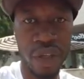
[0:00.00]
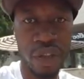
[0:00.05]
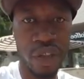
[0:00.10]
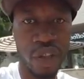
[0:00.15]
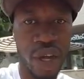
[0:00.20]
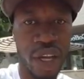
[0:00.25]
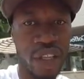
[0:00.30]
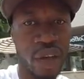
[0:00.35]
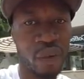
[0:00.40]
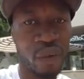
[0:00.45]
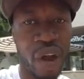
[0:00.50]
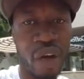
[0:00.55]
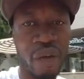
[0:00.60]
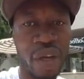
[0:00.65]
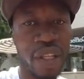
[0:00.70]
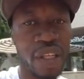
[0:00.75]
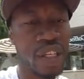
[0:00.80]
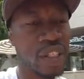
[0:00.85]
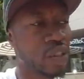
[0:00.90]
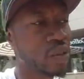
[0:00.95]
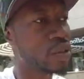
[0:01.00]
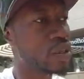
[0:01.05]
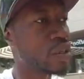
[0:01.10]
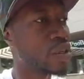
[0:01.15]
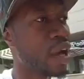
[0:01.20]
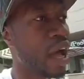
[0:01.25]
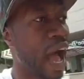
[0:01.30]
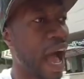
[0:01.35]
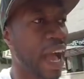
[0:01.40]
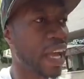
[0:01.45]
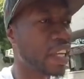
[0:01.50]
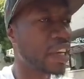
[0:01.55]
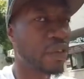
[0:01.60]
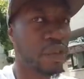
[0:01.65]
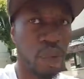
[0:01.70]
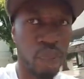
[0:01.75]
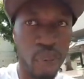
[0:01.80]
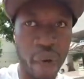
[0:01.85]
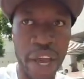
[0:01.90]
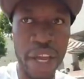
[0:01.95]
So at the very least, I give you
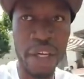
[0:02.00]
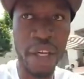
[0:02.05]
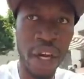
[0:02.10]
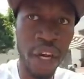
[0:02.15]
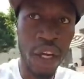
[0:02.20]
bread.